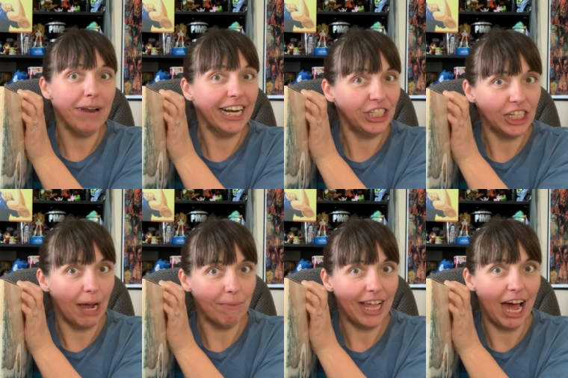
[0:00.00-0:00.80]
Night
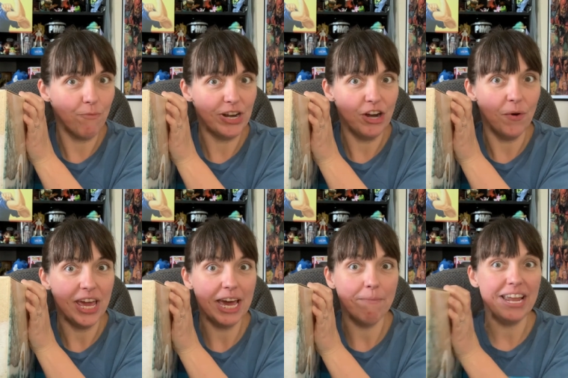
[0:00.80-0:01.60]
Shyamalan. We know
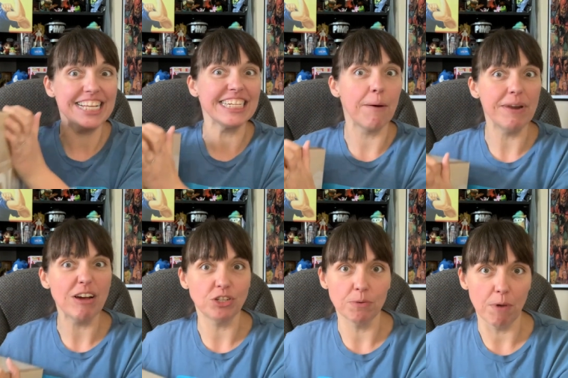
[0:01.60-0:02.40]
him, and it's coming
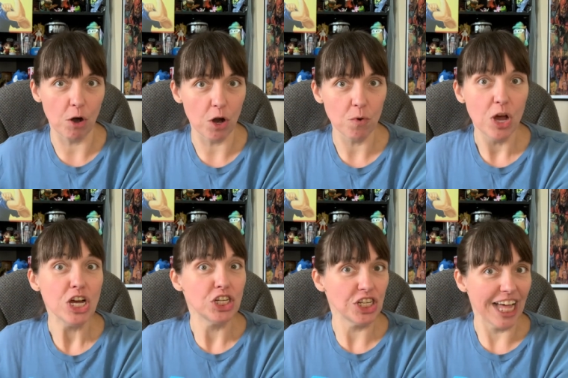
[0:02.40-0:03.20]
out tomorrow,
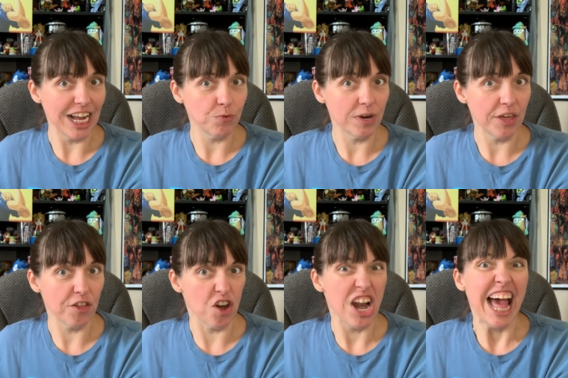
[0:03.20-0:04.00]
July
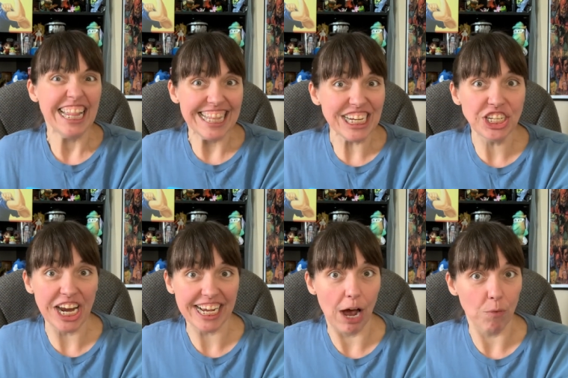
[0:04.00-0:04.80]
23rd. Let's
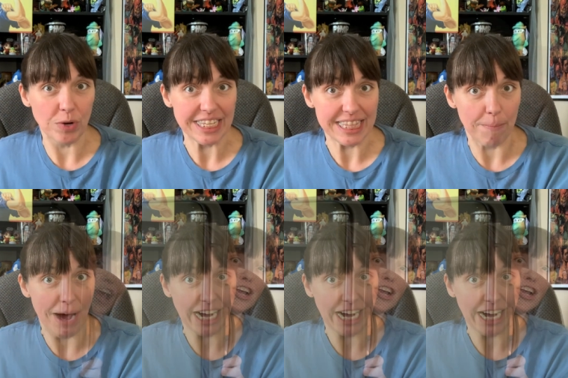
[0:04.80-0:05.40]
check out what's in the box.